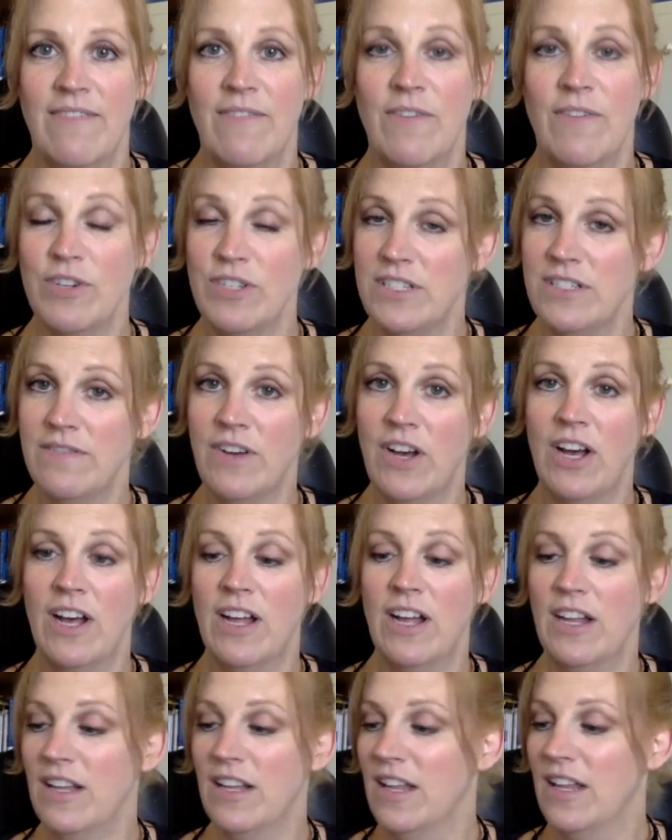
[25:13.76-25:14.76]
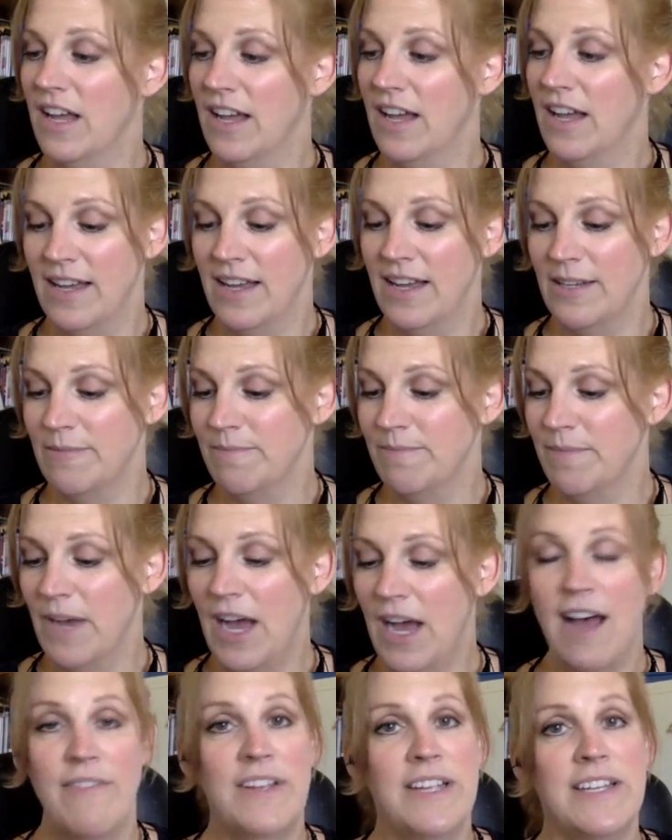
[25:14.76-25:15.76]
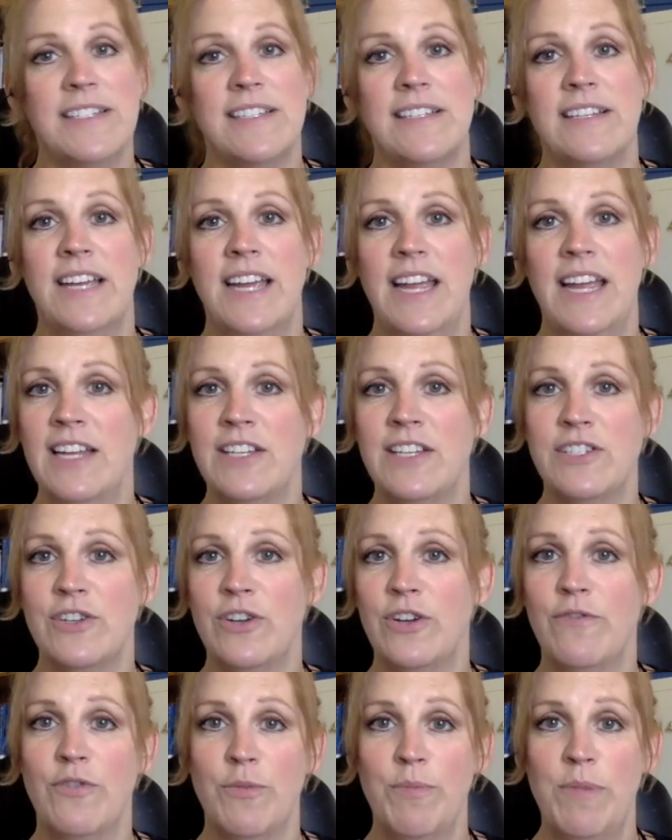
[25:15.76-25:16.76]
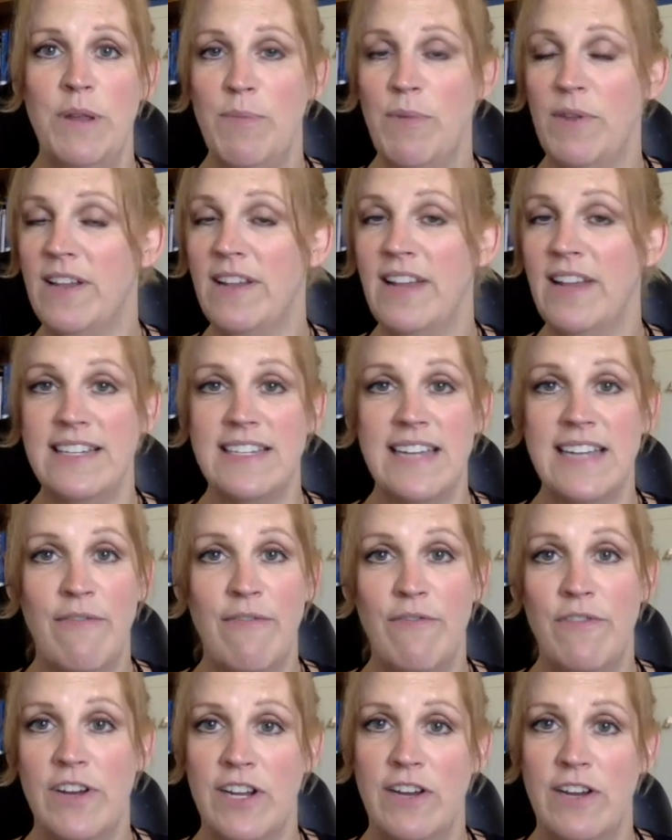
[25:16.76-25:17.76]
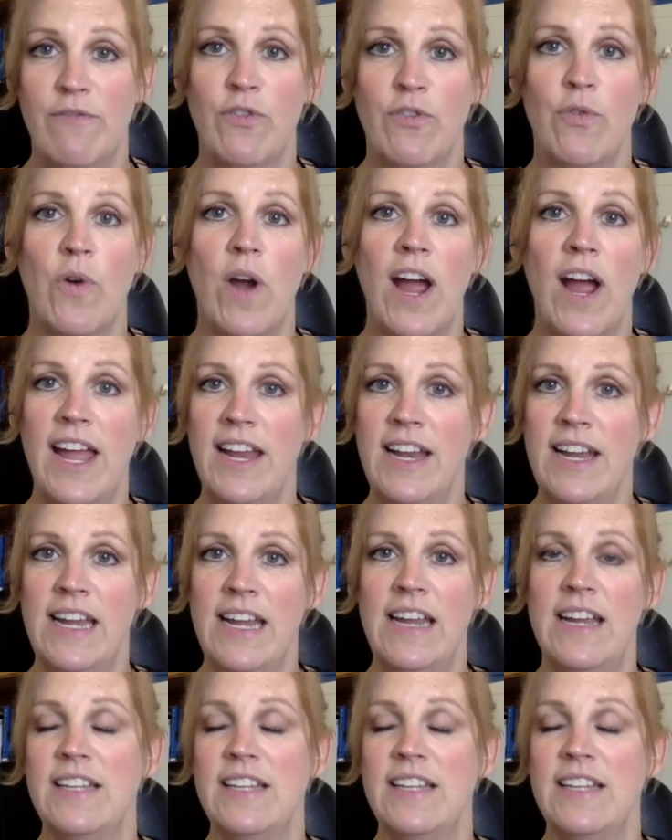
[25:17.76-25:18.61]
First of all, obviously it's good for people that like to have fun and variety.